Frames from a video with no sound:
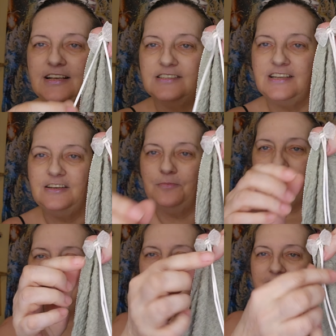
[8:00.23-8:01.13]
doesn't need to
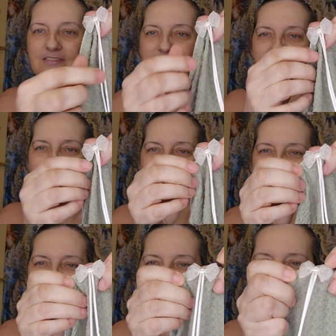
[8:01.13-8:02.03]
be.
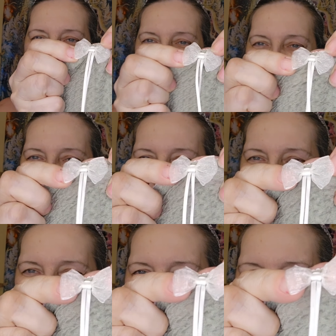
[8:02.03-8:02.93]
But
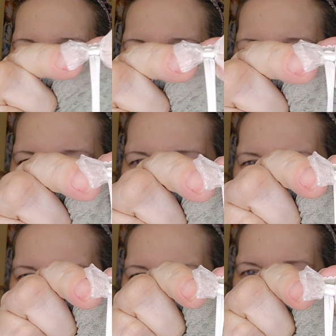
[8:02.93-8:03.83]
little tiny
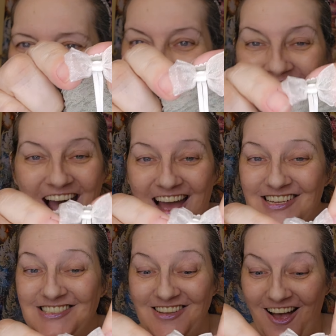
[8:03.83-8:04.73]
bow. I
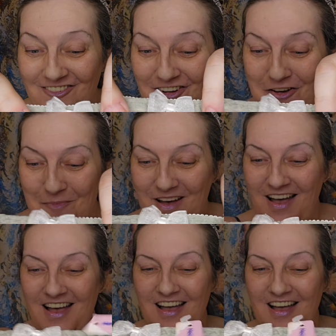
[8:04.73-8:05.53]
just love them.